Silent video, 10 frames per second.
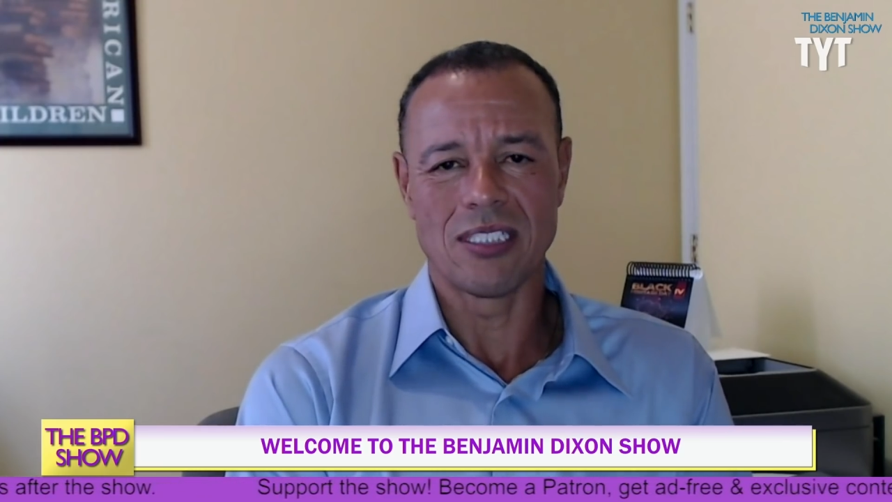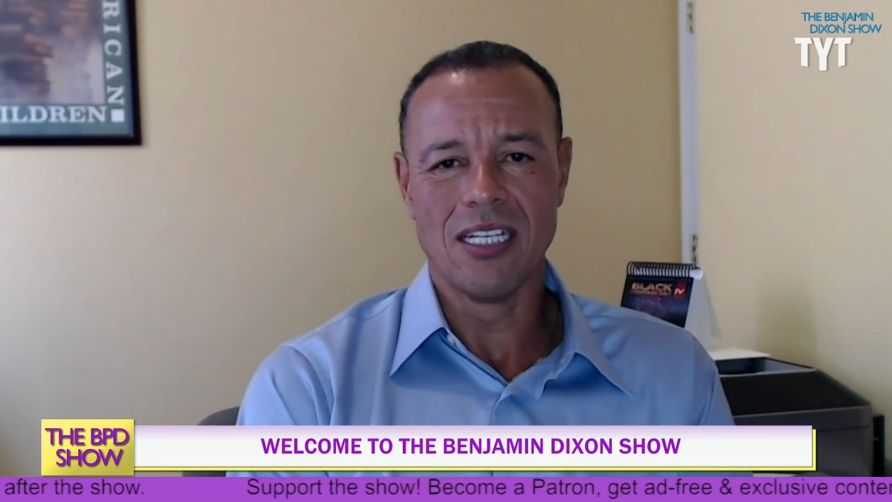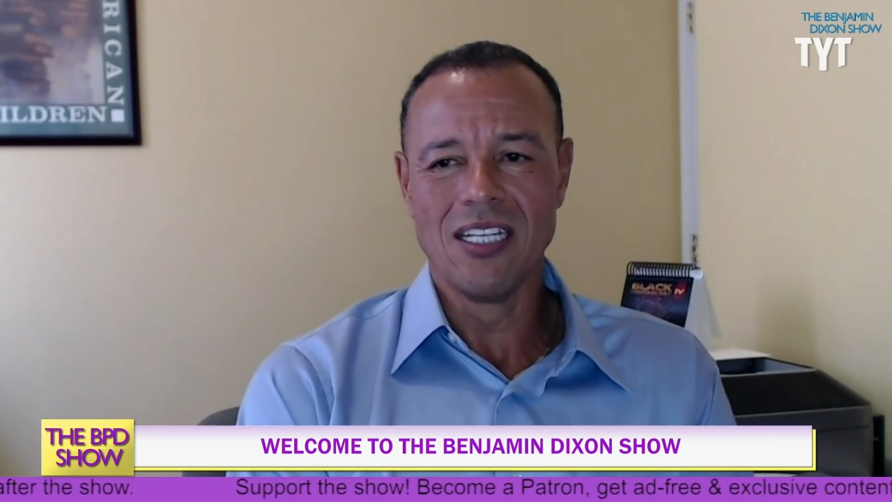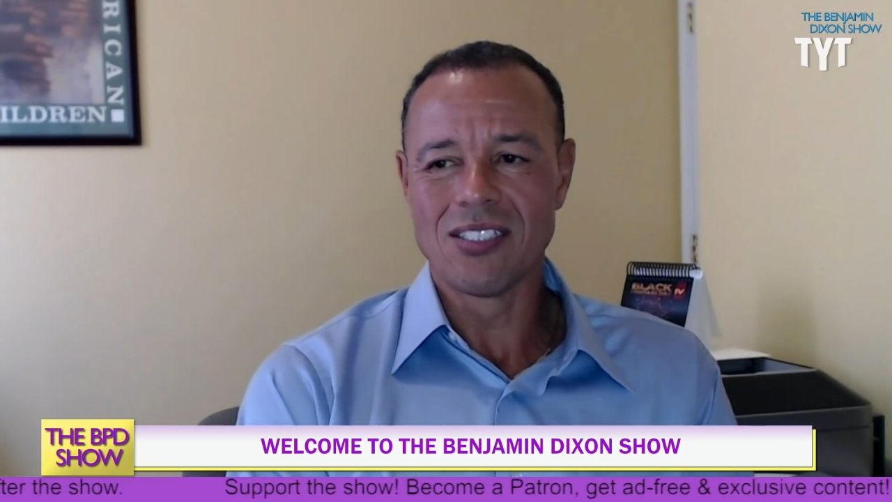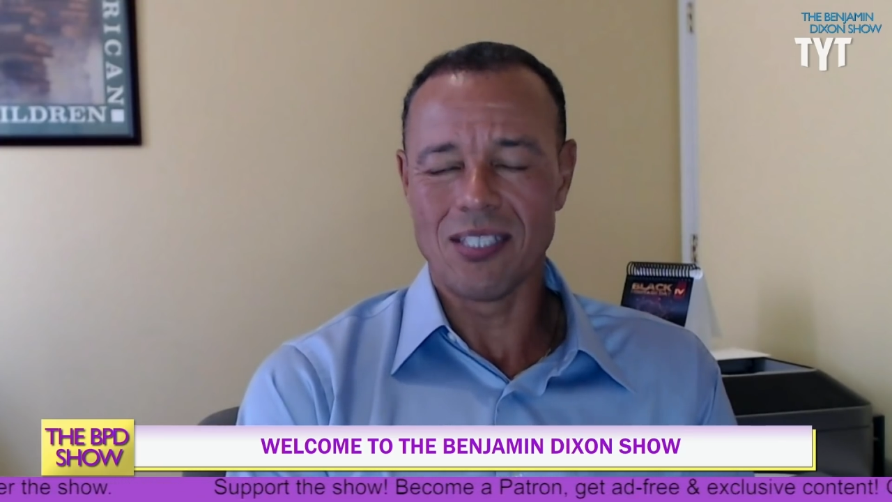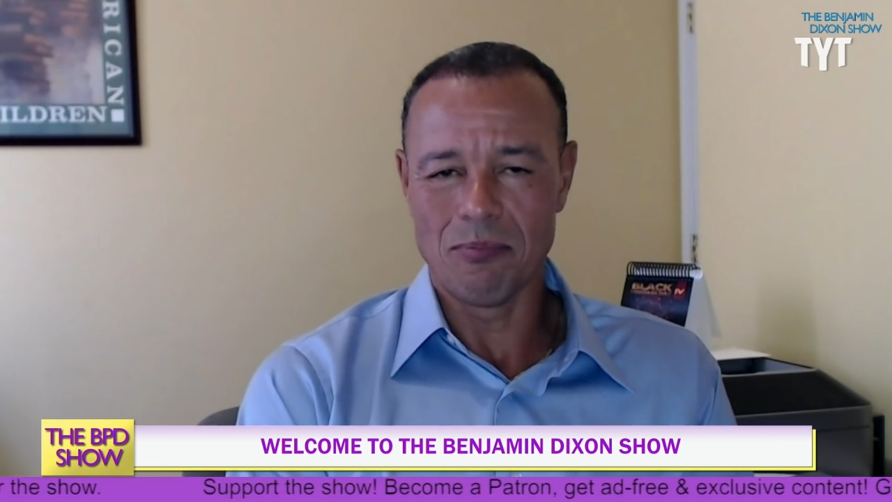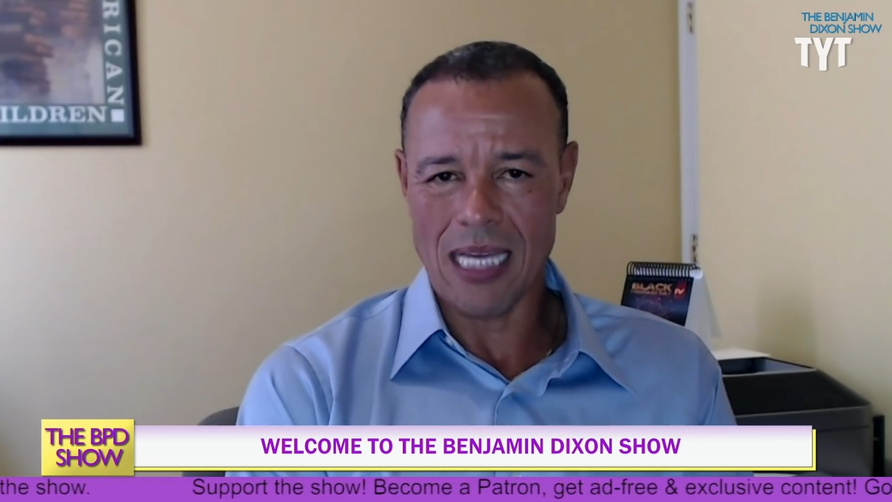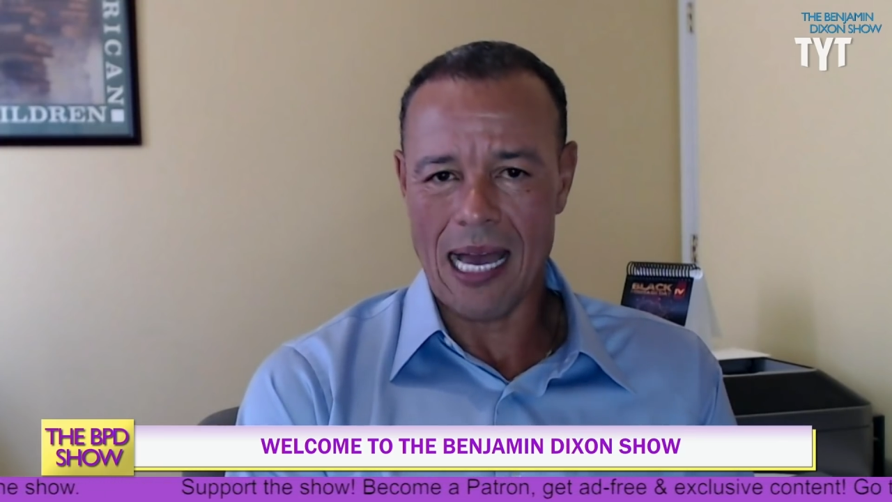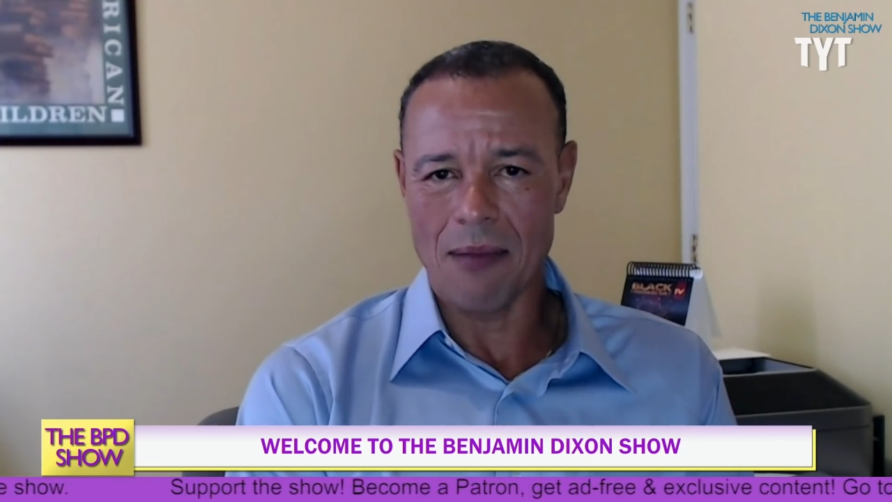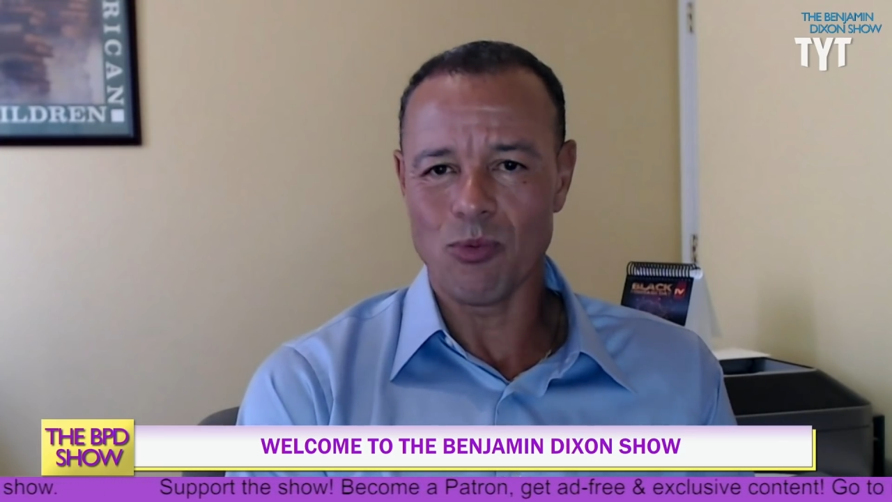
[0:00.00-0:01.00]
And
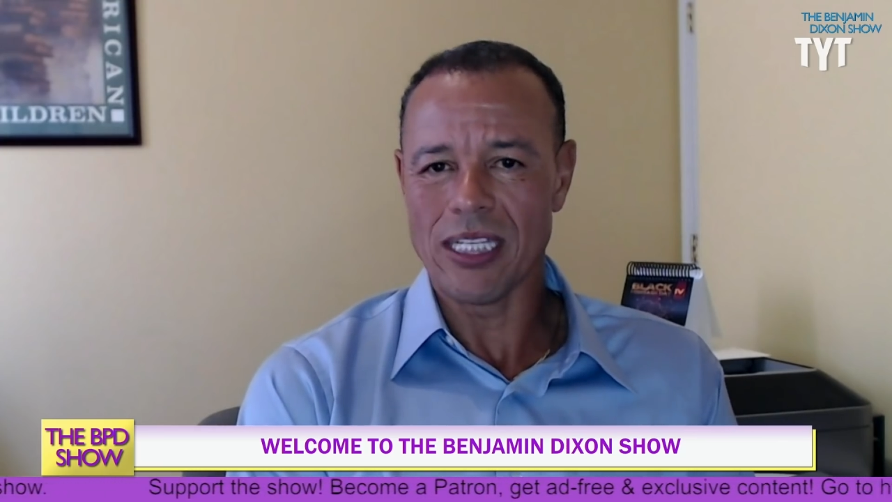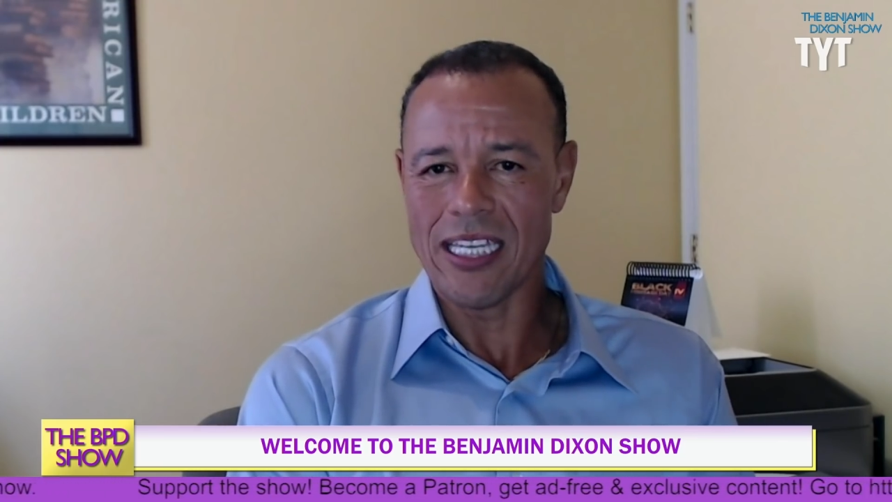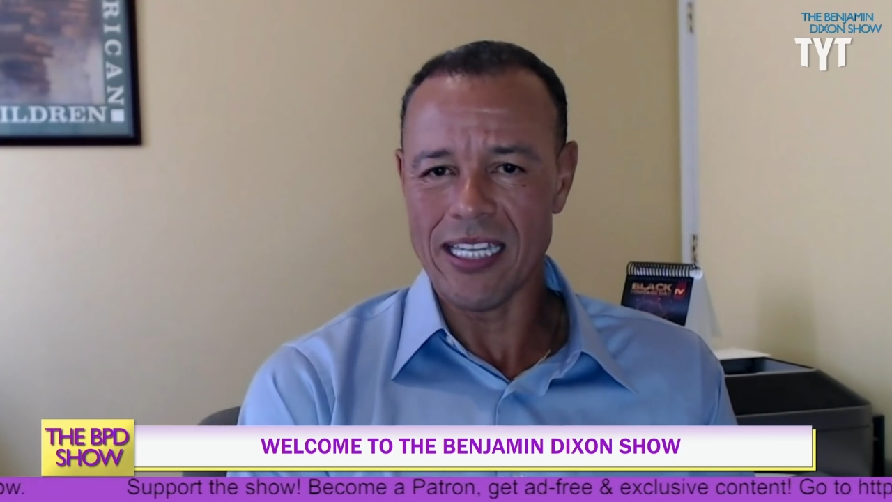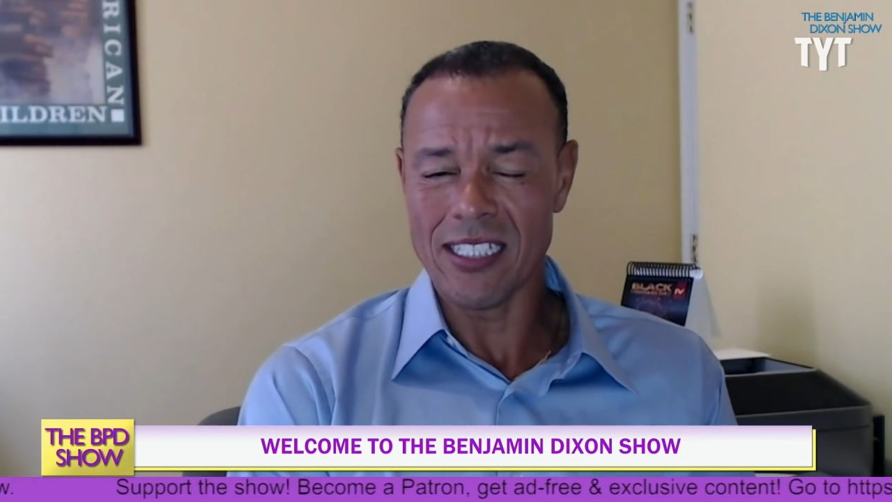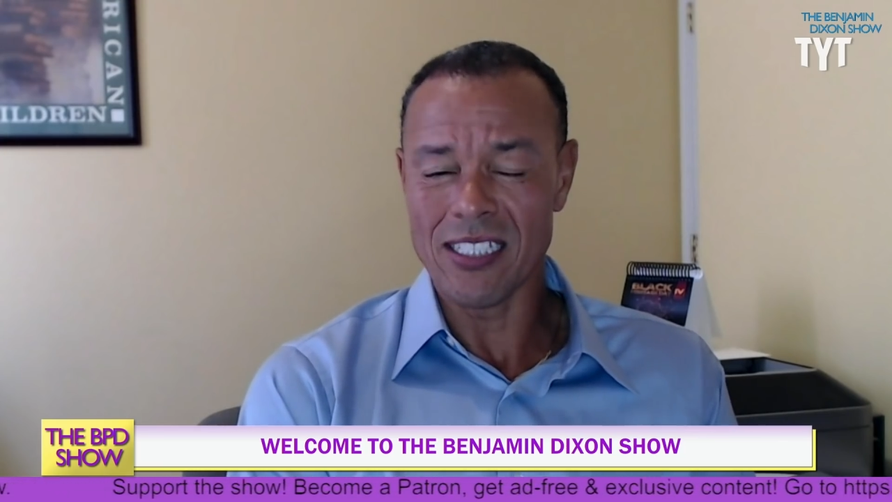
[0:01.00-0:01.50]
sometimes when he